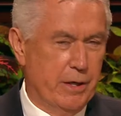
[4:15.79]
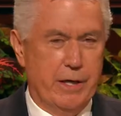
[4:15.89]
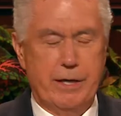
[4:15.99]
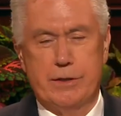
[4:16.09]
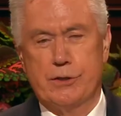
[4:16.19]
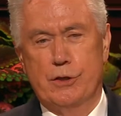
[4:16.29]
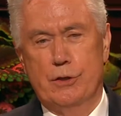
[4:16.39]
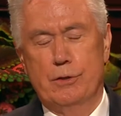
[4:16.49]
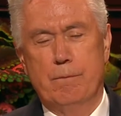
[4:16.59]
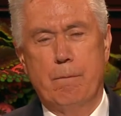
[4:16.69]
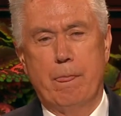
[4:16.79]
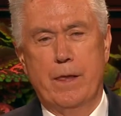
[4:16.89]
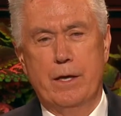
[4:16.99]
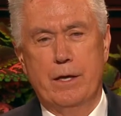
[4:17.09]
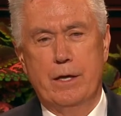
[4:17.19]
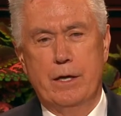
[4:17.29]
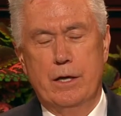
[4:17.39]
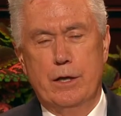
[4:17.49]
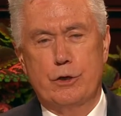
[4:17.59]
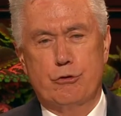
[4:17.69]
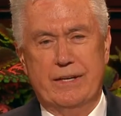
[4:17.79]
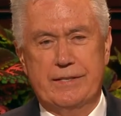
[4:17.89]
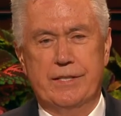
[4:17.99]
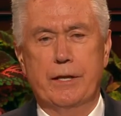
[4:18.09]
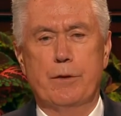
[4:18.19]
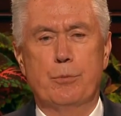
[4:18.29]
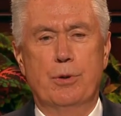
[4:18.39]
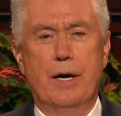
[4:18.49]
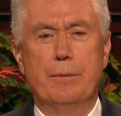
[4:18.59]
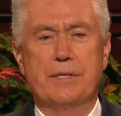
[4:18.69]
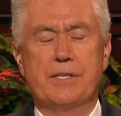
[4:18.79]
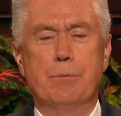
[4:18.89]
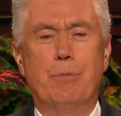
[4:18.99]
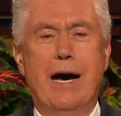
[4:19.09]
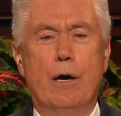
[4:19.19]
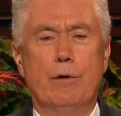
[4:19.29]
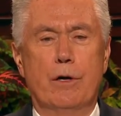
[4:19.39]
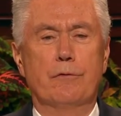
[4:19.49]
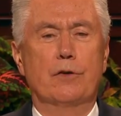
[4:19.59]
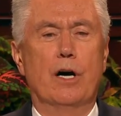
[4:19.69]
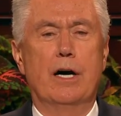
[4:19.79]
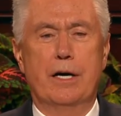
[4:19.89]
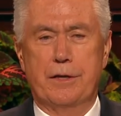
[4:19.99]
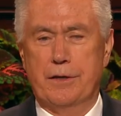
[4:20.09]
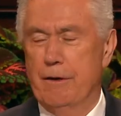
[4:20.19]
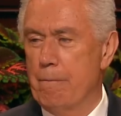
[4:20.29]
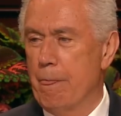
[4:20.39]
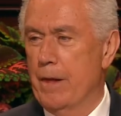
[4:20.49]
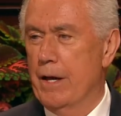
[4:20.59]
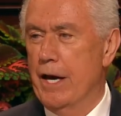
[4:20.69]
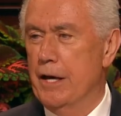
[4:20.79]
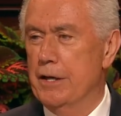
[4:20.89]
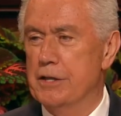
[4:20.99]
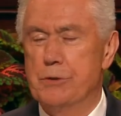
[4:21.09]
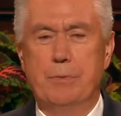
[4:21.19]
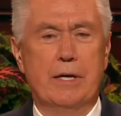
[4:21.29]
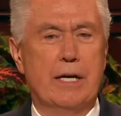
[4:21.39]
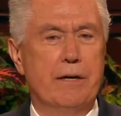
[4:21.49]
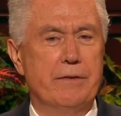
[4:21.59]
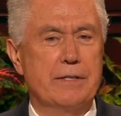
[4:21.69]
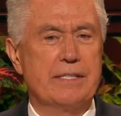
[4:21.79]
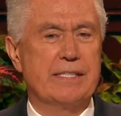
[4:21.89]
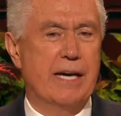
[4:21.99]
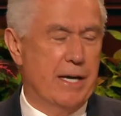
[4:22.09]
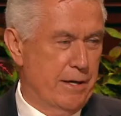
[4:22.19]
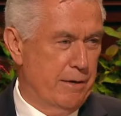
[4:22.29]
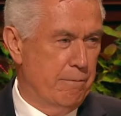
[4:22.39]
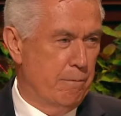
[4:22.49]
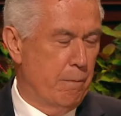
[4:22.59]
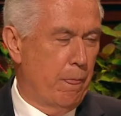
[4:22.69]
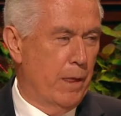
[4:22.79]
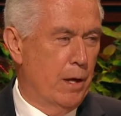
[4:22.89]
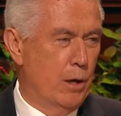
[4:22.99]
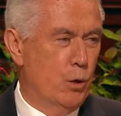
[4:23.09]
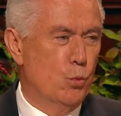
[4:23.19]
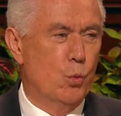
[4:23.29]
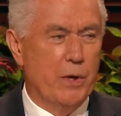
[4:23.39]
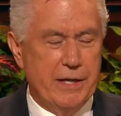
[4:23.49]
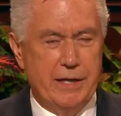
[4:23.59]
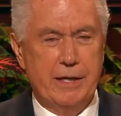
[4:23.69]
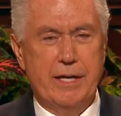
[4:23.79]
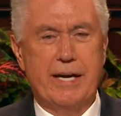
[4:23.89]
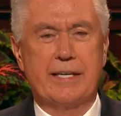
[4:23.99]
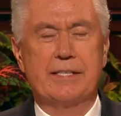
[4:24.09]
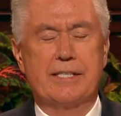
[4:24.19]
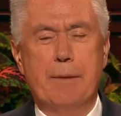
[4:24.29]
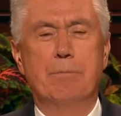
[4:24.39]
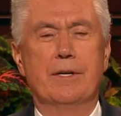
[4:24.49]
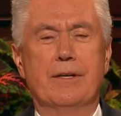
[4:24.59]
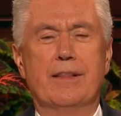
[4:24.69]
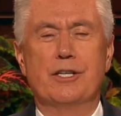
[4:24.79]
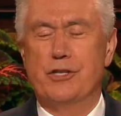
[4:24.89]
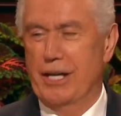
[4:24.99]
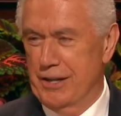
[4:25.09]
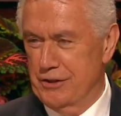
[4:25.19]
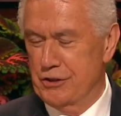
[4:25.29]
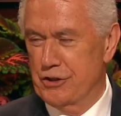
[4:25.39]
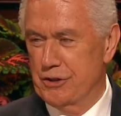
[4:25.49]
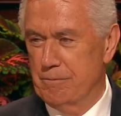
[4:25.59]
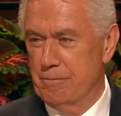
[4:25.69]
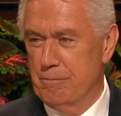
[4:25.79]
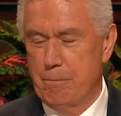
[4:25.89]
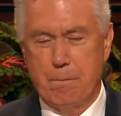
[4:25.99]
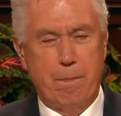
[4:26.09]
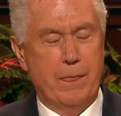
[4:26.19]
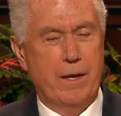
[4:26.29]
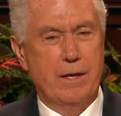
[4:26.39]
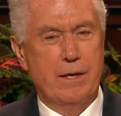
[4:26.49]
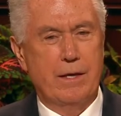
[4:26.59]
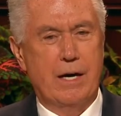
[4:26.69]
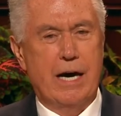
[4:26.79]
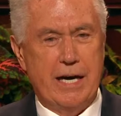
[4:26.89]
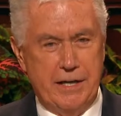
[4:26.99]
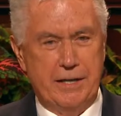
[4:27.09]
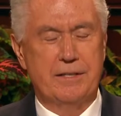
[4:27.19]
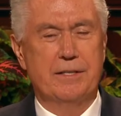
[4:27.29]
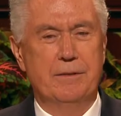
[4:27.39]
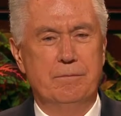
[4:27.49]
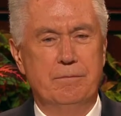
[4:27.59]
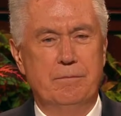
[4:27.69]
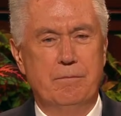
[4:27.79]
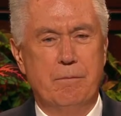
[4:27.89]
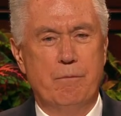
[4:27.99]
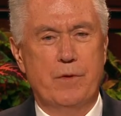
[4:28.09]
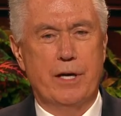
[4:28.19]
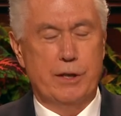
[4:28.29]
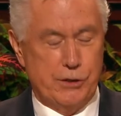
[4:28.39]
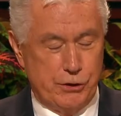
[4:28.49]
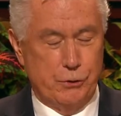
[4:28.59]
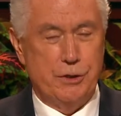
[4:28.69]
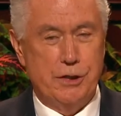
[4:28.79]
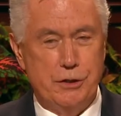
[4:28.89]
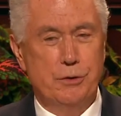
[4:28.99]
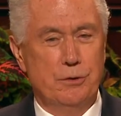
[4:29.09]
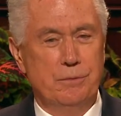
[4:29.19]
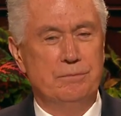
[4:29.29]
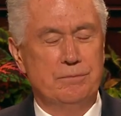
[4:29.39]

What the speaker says: And so, trusting the promise and power of God and his beloved Son, we accepted the challenge. I did, and so did you.